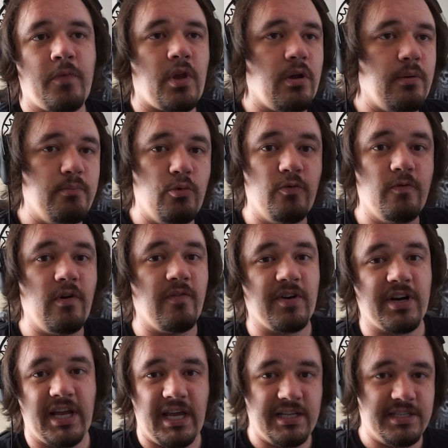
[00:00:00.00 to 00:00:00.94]
move over
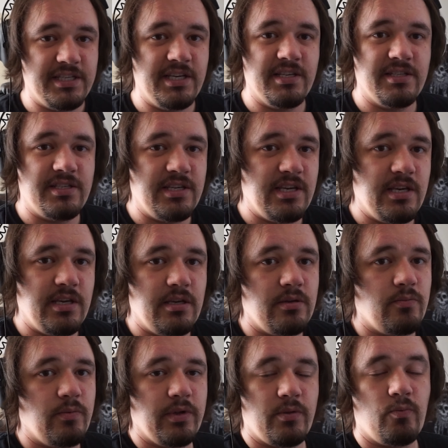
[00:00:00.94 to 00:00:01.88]
to AT&T
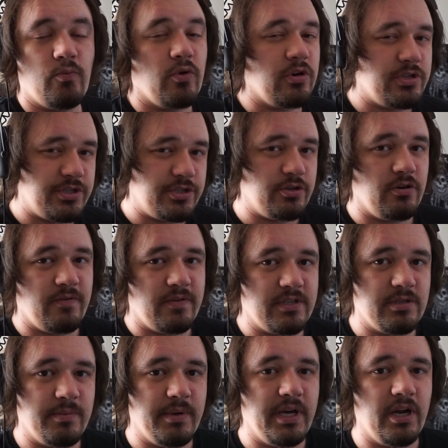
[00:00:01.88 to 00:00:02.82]
with worse service
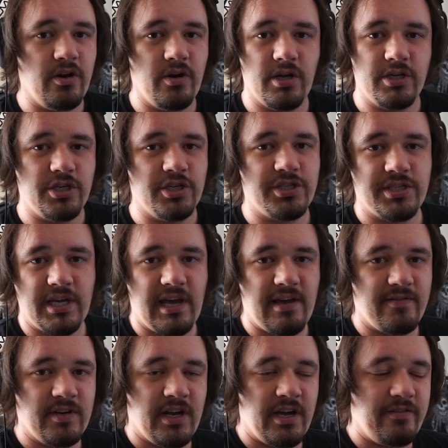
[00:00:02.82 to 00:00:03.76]
in my area just to have
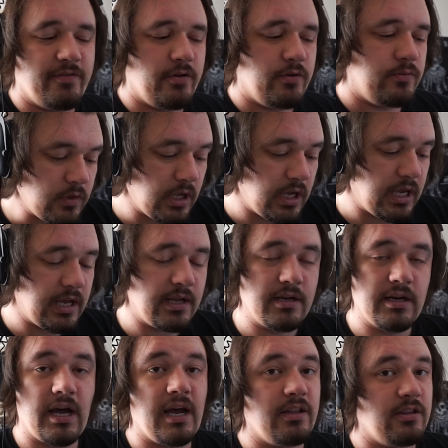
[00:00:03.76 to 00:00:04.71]
an iPhone, and
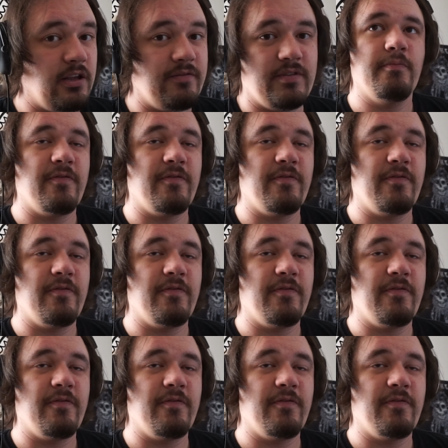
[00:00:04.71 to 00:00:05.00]
I loved it.